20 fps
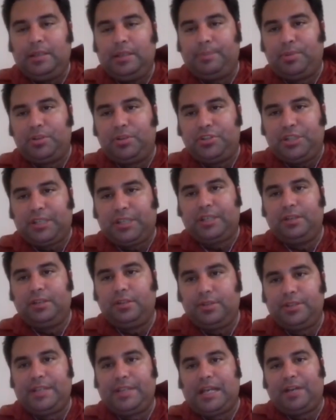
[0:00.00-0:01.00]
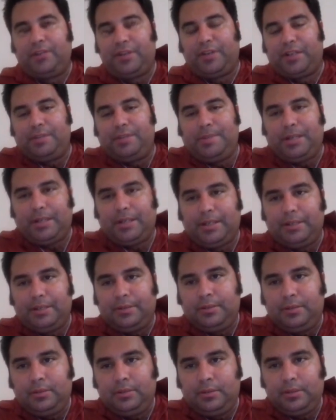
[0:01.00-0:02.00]
in particular, the
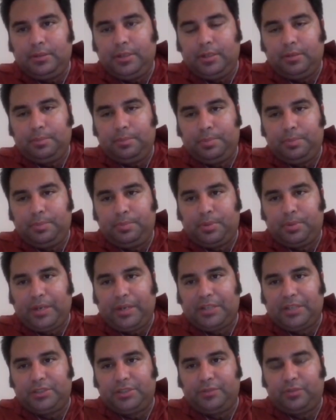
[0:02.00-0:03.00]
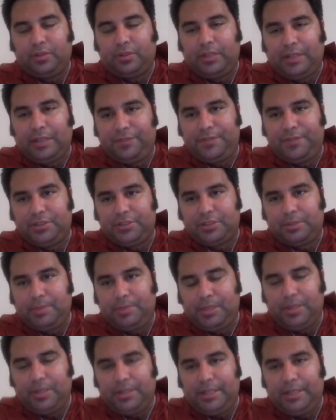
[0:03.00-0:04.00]
African-American, you know, progressive or leftist
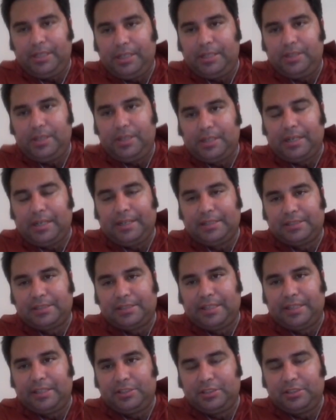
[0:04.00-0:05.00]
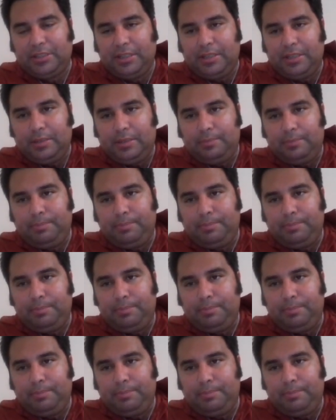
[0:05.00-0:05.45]
community in the United States,